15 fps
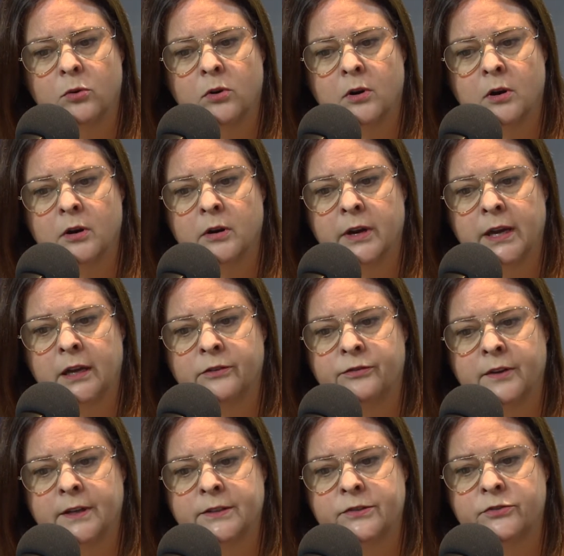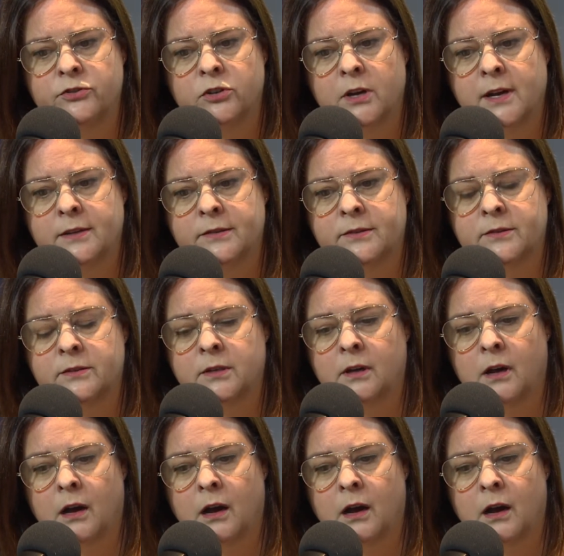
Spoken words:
or if it's just,